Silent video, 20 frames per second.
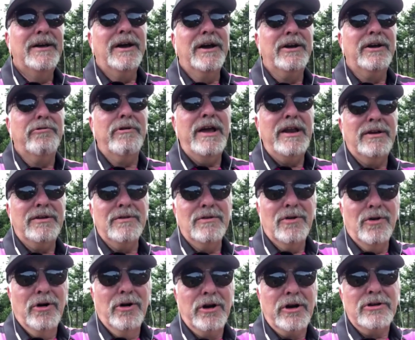a great
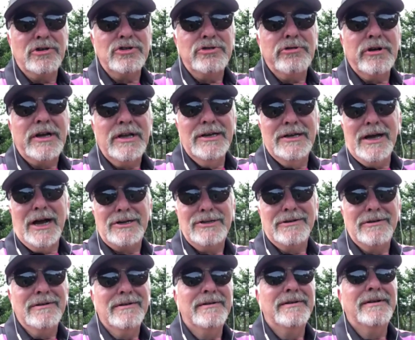orchestra
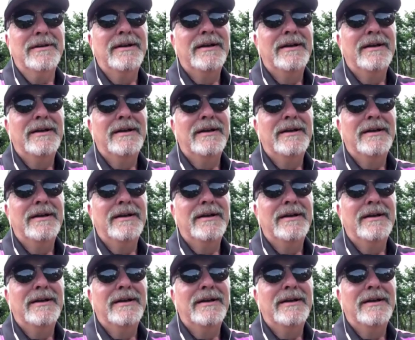conductor.